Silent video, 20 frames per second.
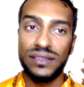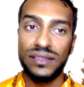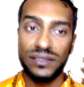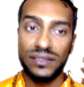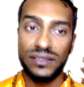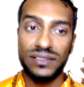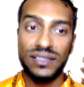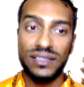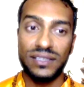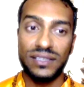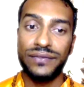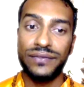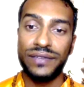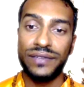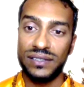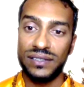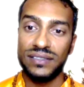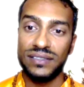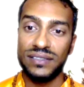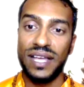their
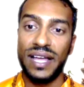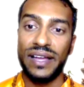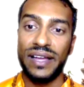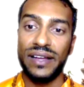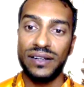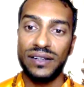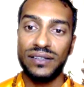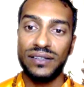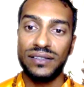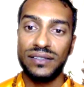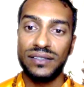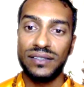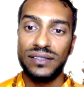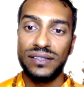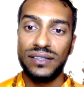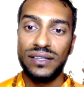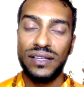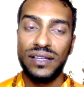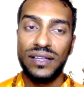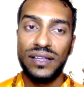sattvic desire,
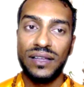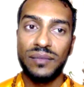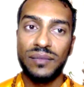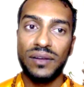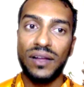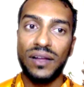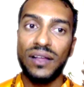but